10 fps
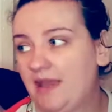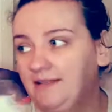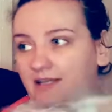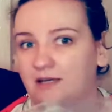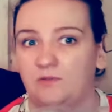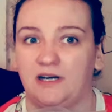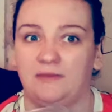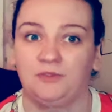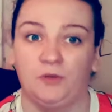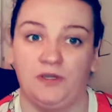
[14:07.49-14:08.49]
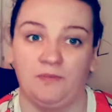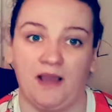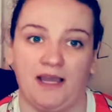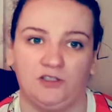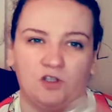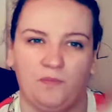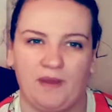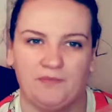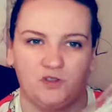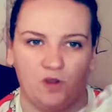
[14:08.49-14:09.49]
and then when I'm doing my
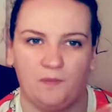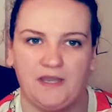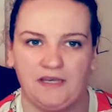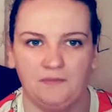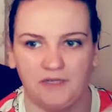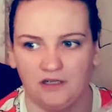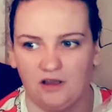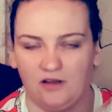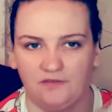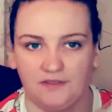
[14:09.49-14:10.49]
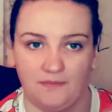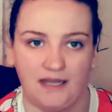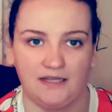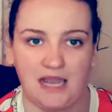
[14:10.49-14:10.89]
top-up shop in the middle of the month,